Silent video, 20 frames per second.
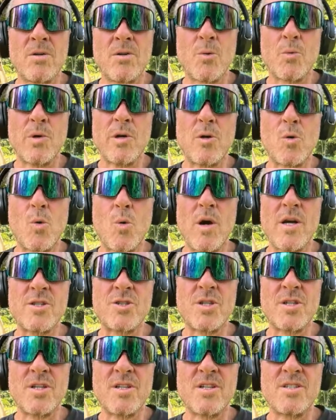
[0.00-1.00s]
The real
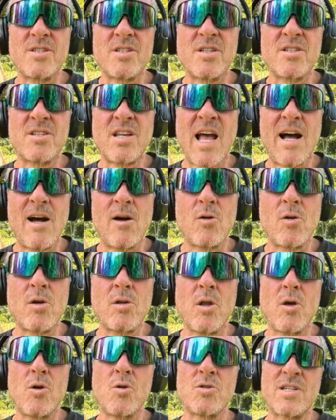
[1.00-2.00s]
question is how
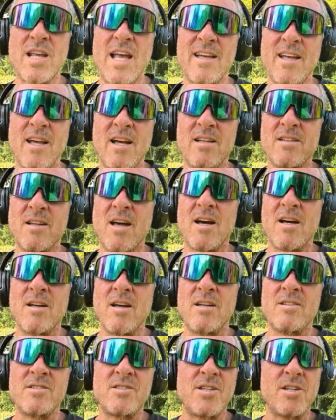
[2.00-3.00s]
close, and
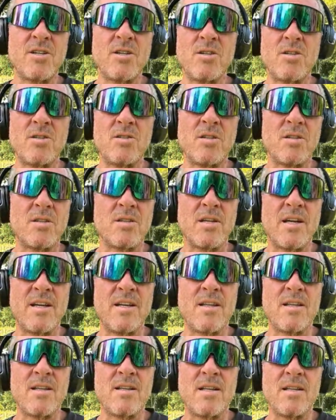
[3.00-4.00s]
until
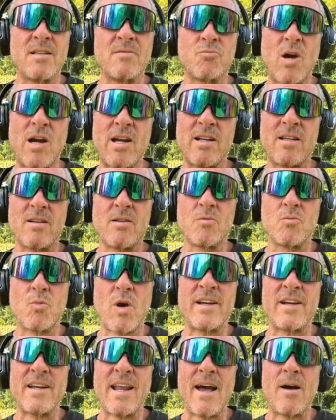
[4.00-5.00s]
right
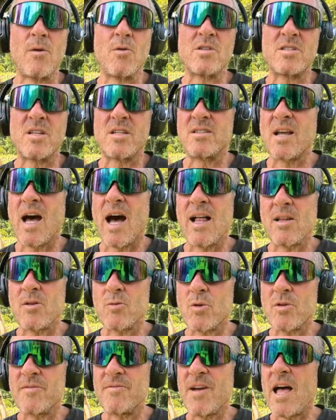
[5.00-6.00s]
now it's
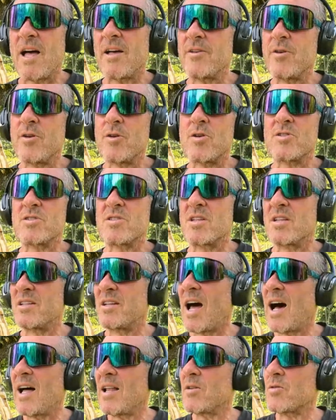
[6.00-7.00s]
$1 of value because the
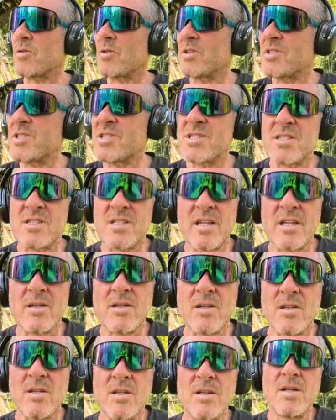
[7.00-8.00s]
dollar is
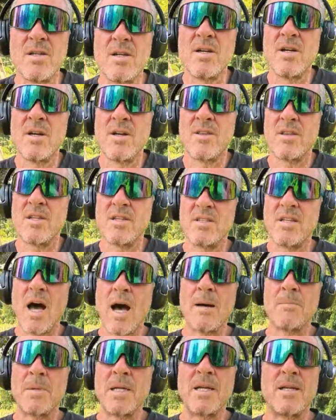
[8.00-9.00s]
still the
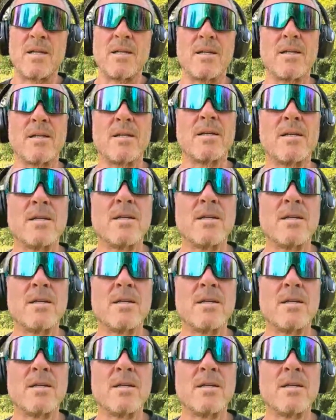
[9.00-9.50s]
dominant